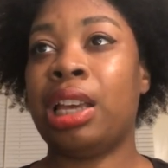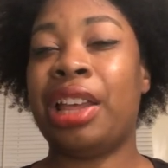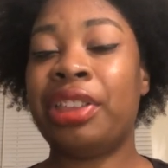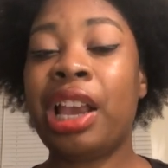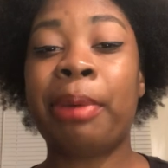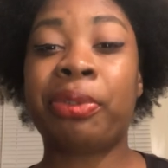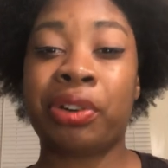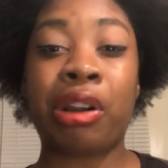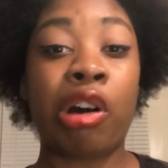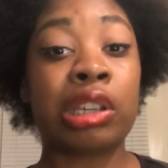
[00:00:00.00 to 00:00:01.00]
I think I
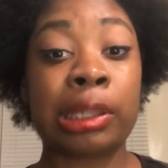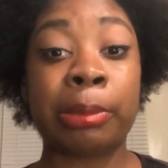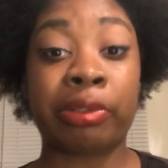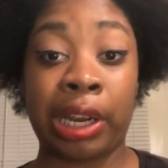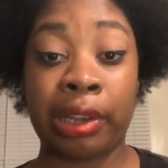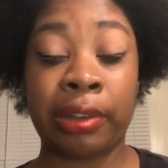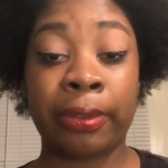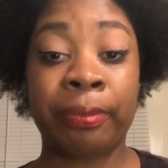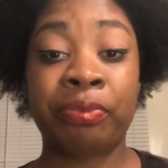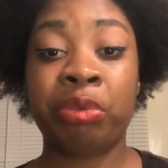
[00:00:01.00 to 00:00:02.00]
prefer it all summer round,